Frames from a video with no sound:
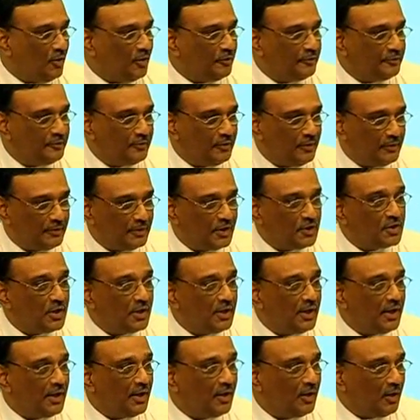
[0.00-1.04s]
of the
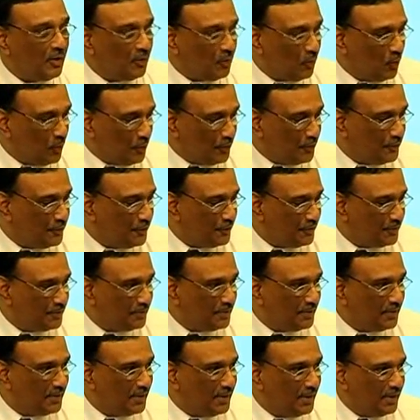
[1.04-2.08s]
Chennai roads
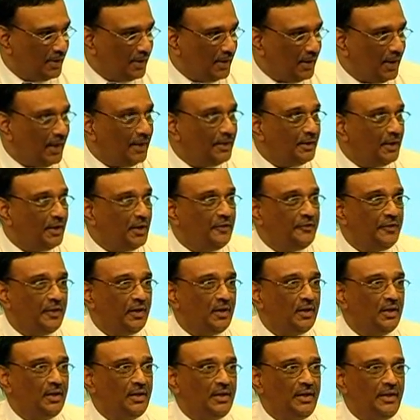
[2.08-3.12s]
and the
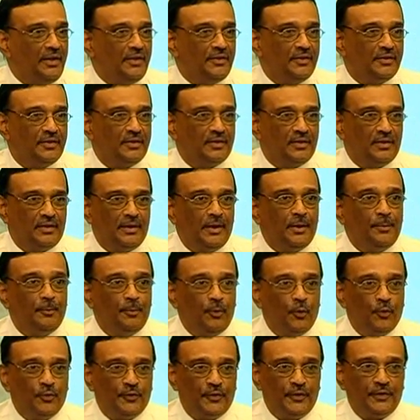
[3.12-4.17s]
difficulties it
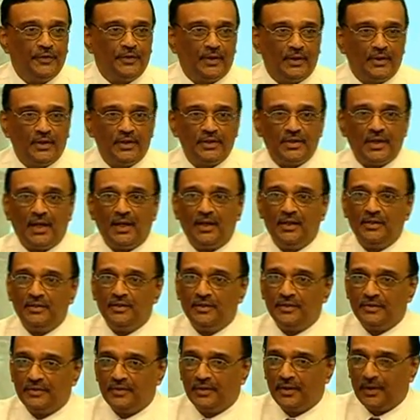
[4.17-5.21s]
poses and the
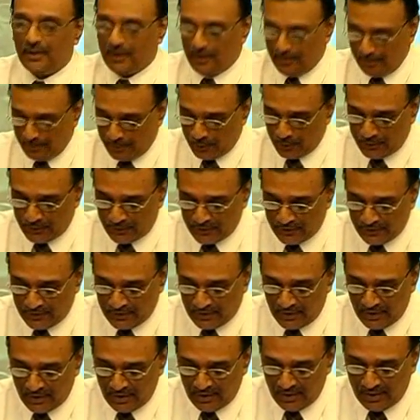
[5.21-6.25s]
challenges it imposes
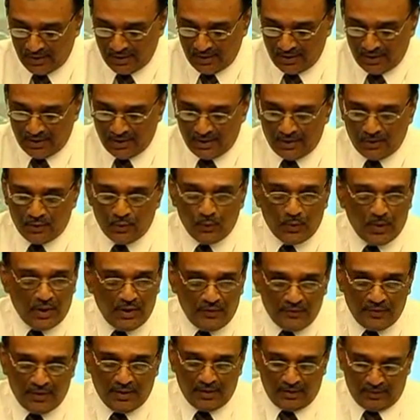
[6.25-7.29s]
to
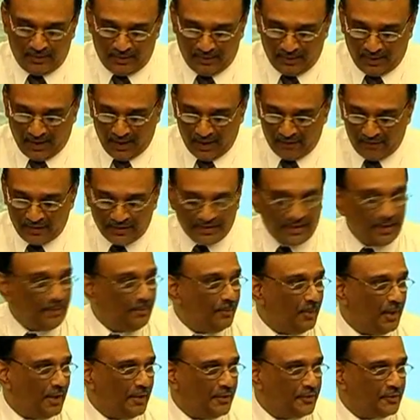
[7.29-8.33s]
even have a
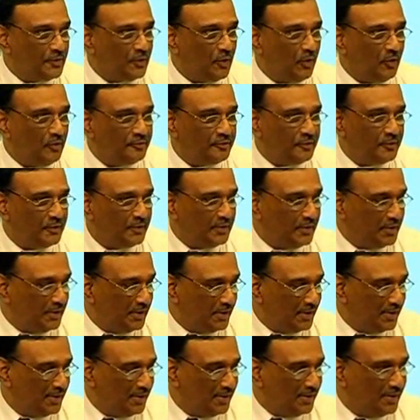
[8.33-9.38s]
semblance of
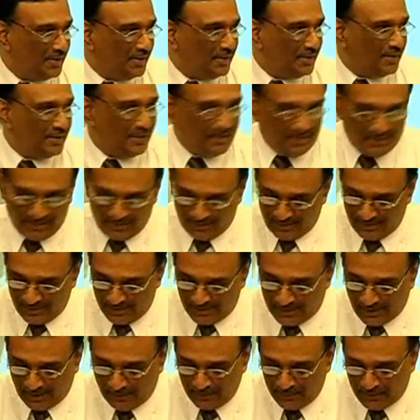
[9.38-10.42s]

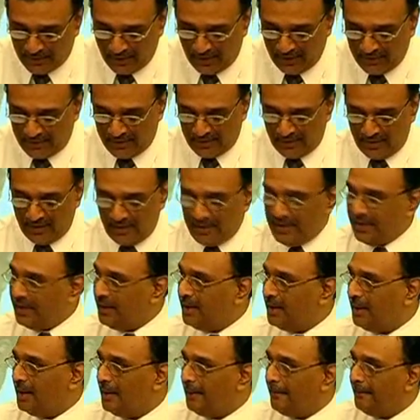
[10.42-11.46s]
some sense in
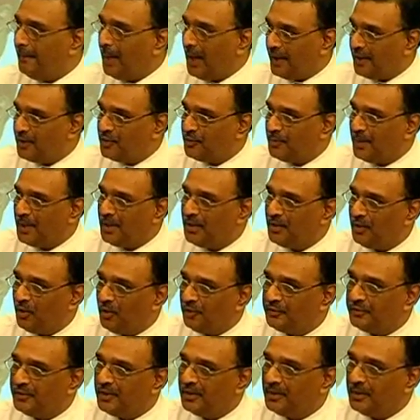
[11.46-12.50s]
the management
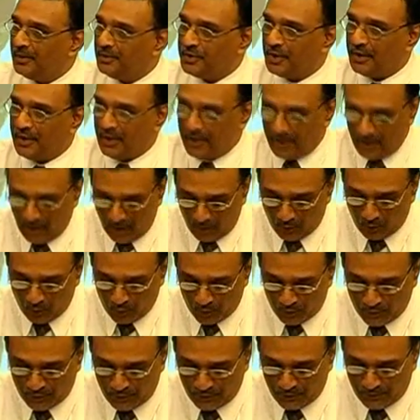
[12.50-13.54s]
of Chennai
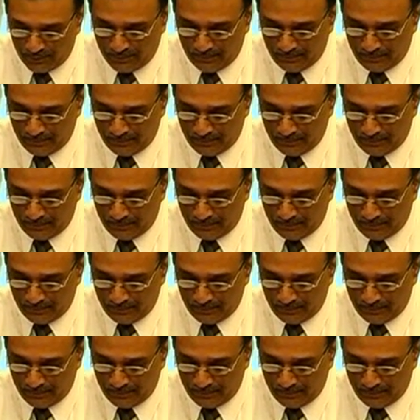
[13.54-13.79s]
ports.